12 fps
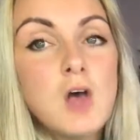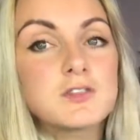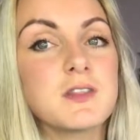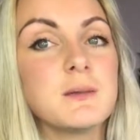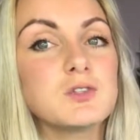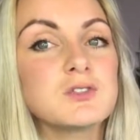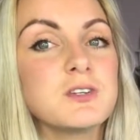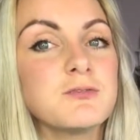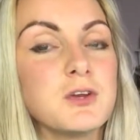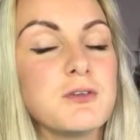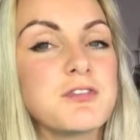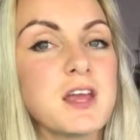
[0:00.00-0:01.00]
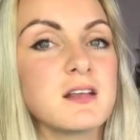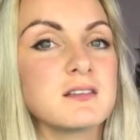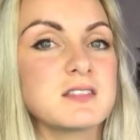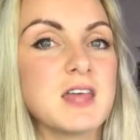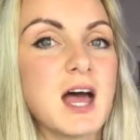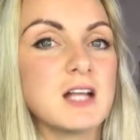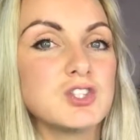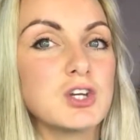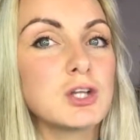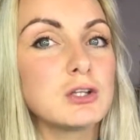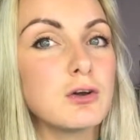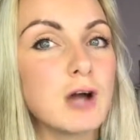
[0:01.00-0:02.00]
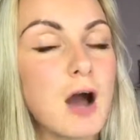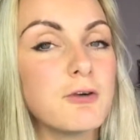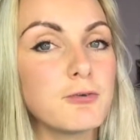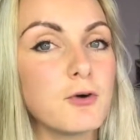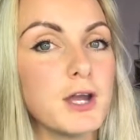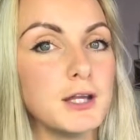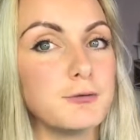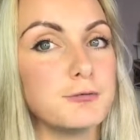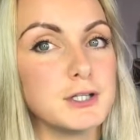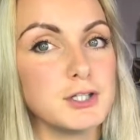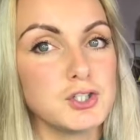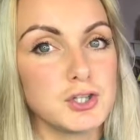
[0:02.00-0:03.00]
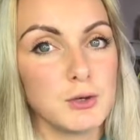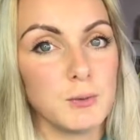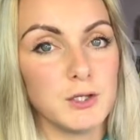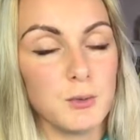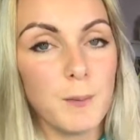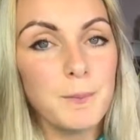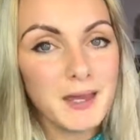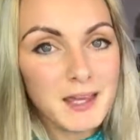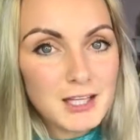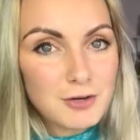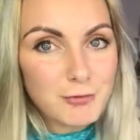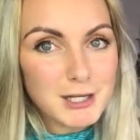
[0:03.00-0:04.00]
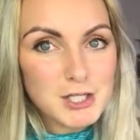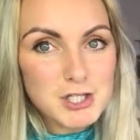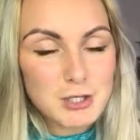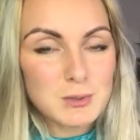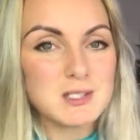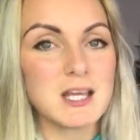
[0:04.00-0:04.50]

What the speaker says: So them are just a few things that you can look out for in a running shoe when you are picking your running shoes.